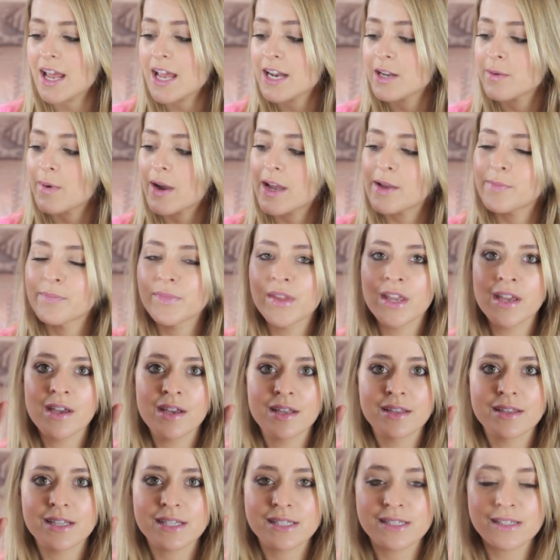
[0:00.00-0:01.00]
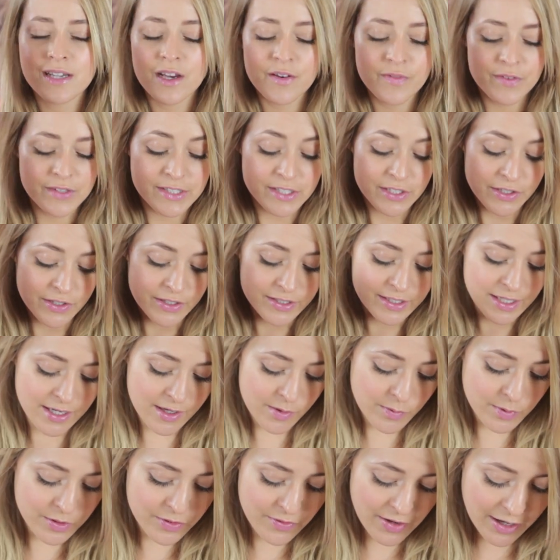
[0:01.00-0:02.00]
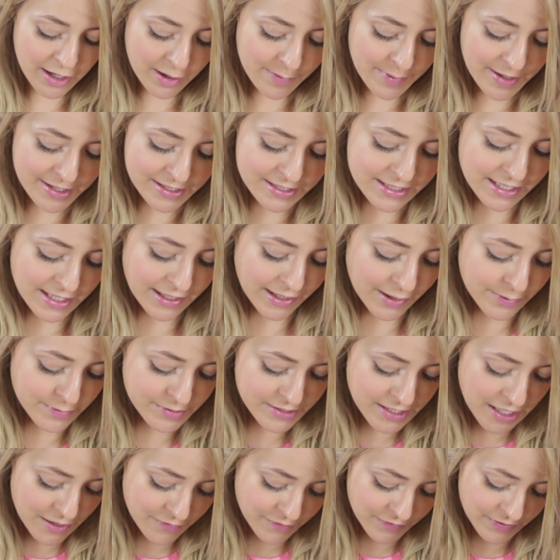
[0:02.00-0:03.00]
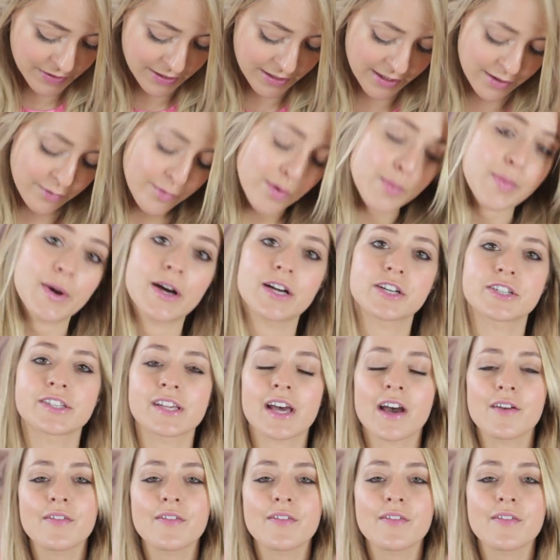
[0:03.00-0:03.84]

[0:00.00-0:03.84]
Anyway, this stuff is good and I would recommend it and I would definitely repurchase it.